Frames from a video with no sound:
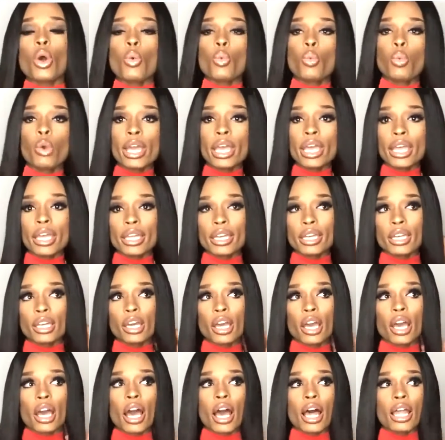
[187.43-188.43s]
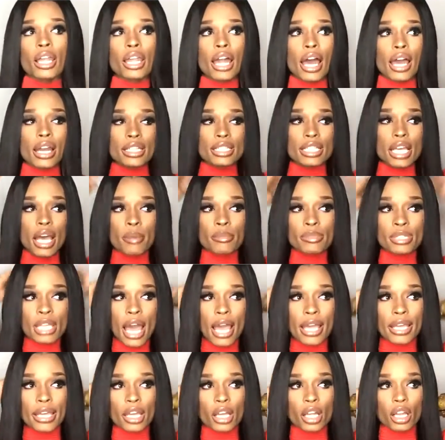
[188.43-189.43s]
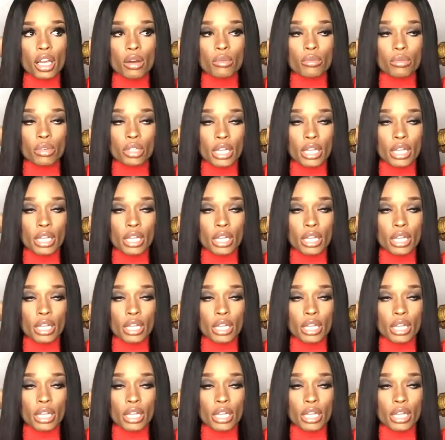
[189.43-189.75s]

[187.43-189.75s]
When a lot of times I get,